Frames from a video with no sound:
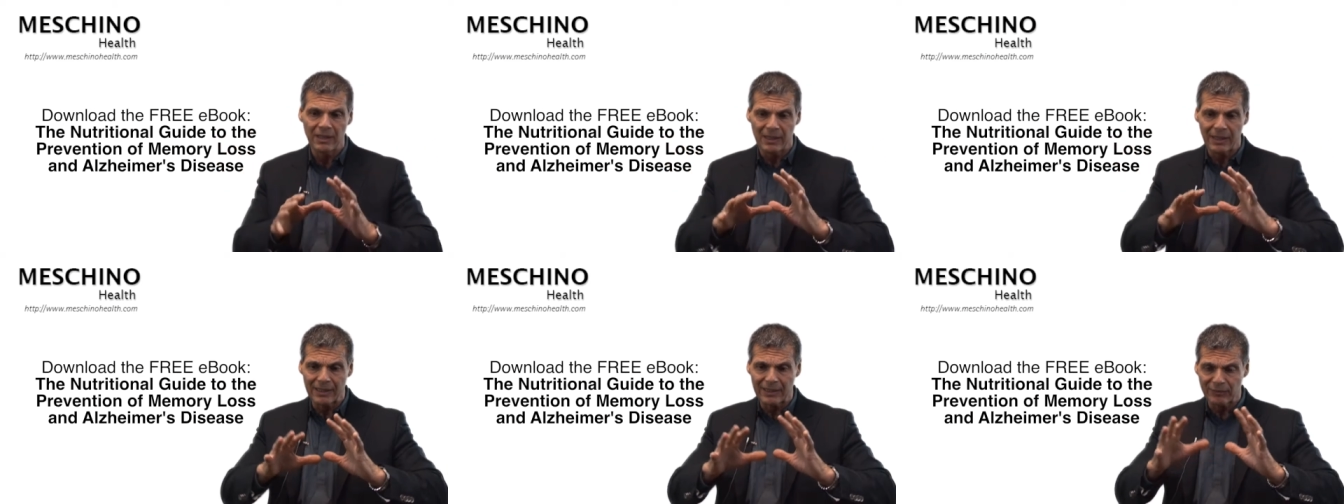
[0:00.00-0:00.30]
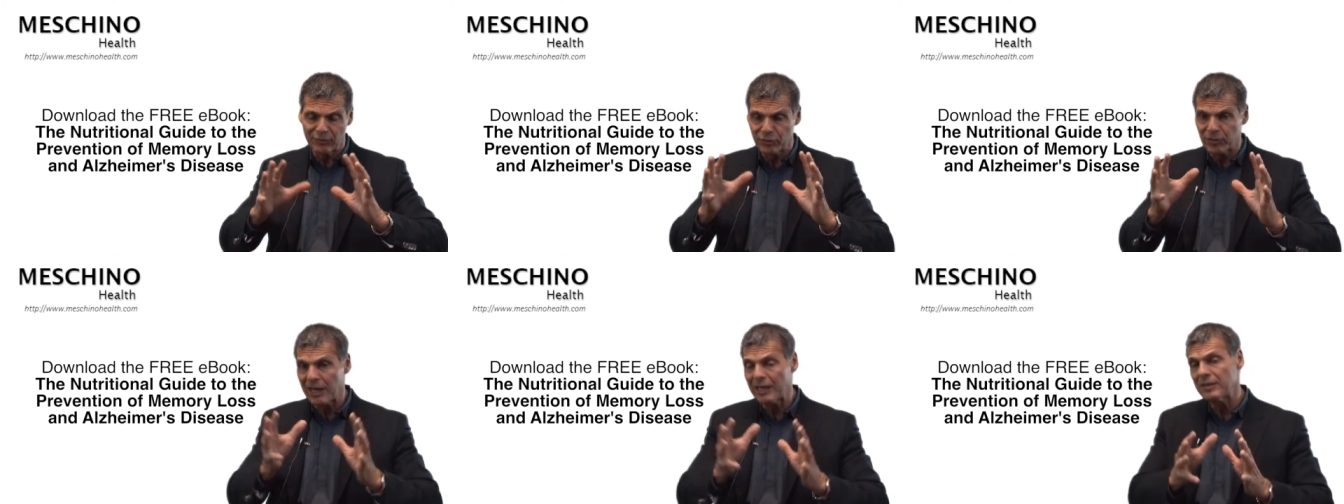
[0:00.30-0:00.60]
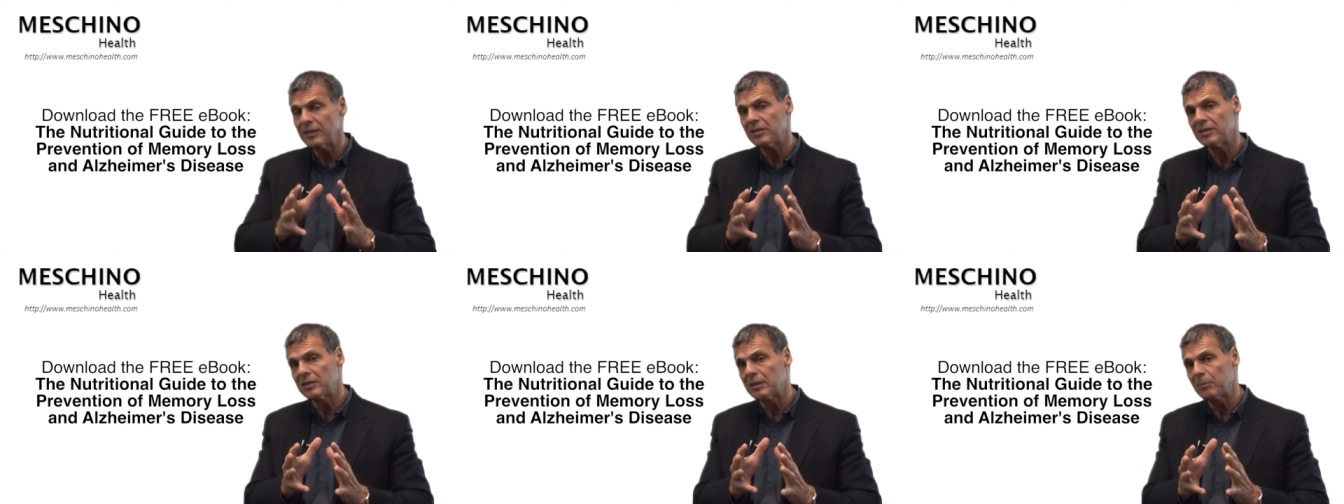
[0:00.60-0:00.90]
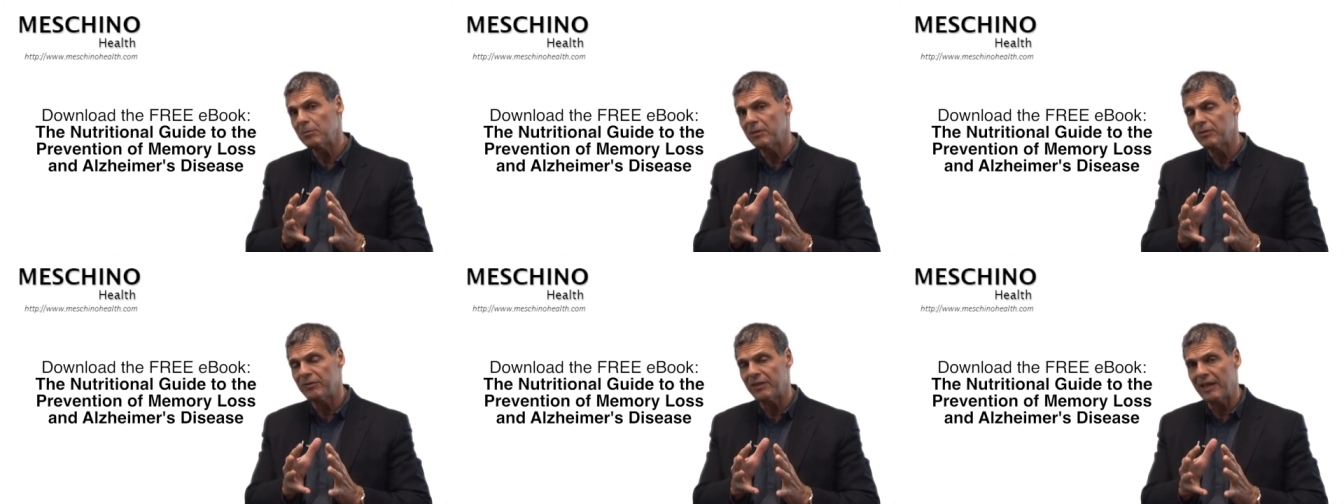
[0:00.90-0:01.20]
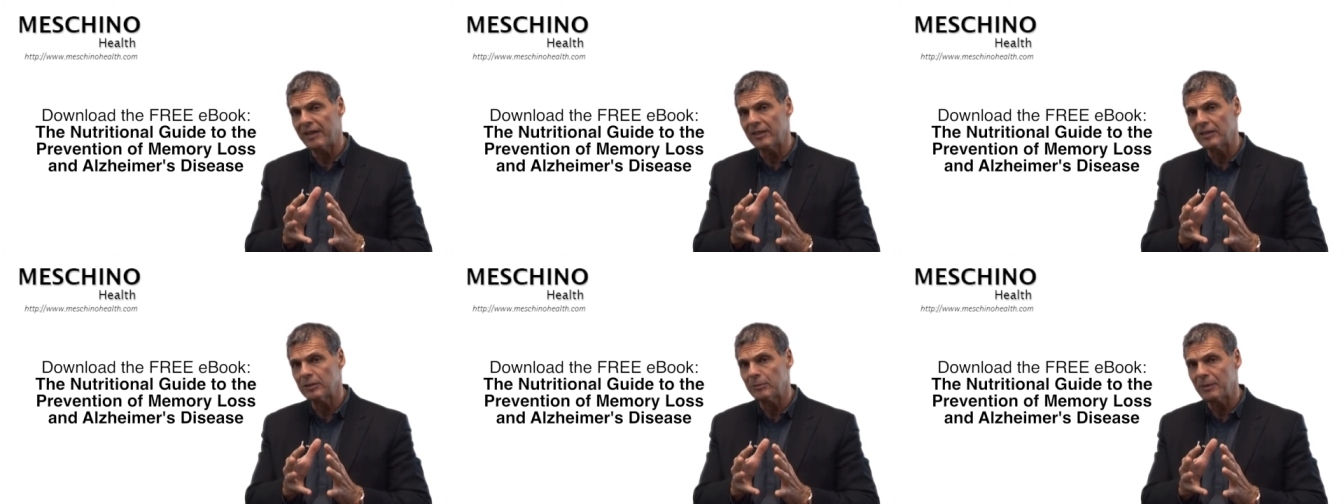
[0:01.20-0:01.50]
And I've tried to
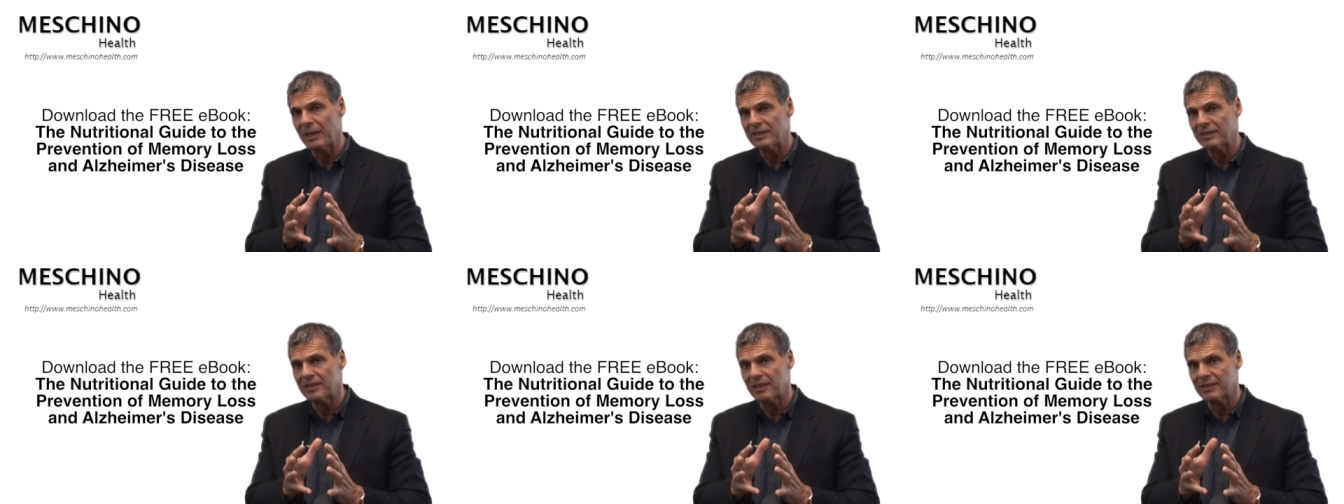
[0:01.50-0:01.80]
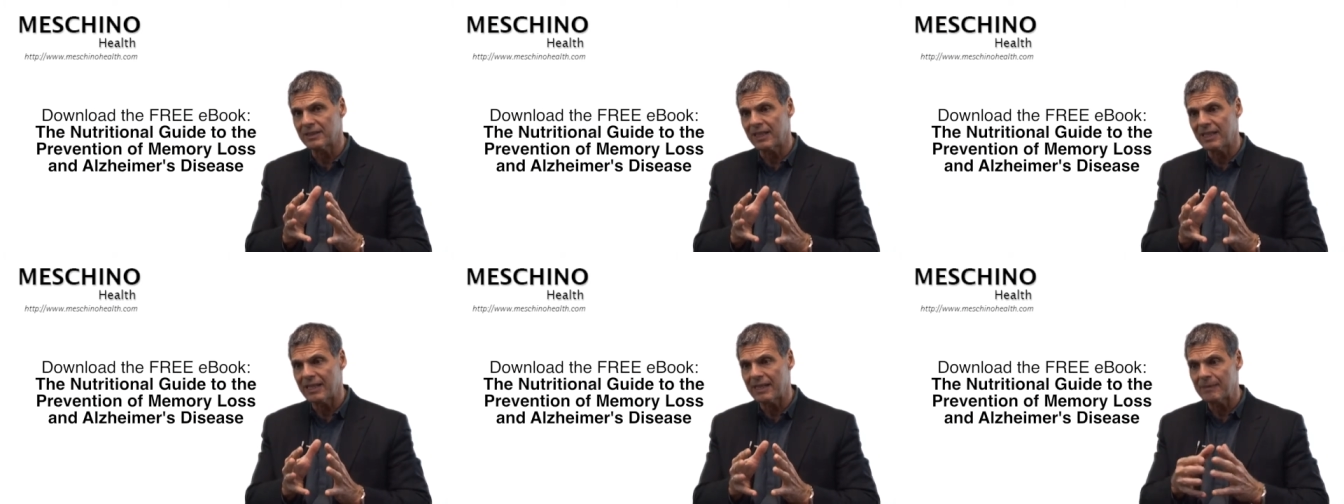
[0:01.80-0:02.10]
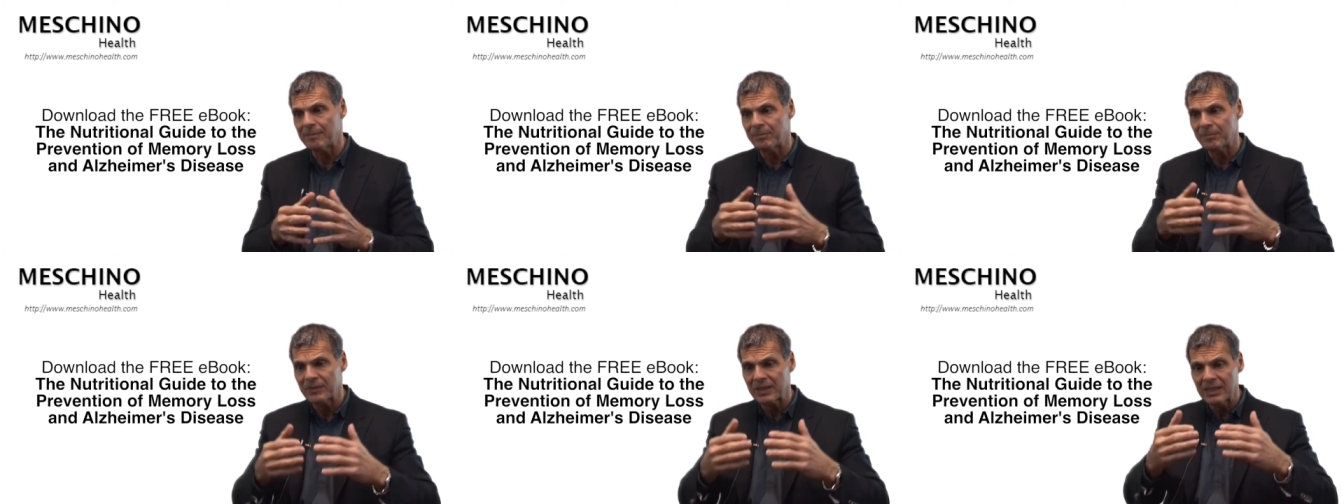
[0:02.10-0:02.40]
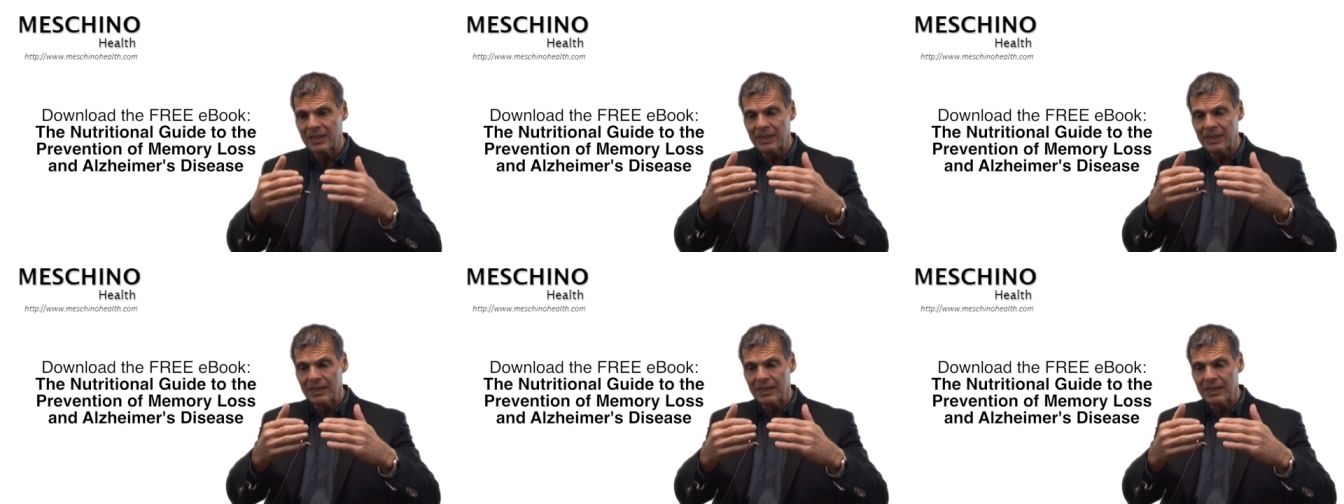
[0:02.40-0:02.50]
simplify it as best I can.